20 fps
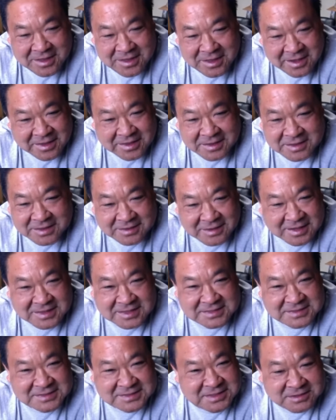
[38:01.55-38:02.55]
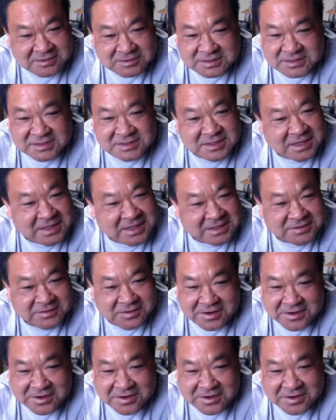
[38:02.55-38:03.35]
and like the seal just slides right